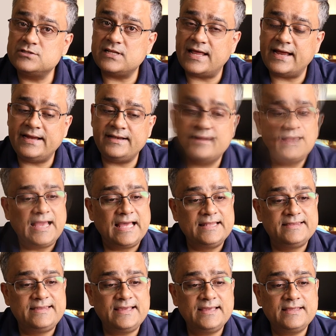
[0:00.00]
slide,
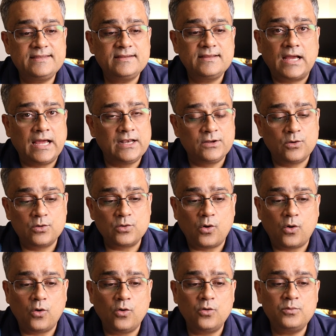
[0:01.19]
and there I'll go to
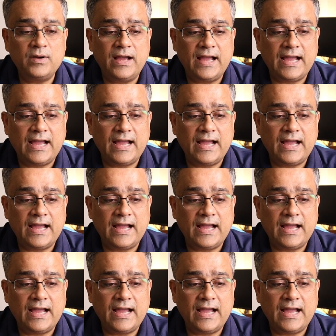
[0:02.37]
home.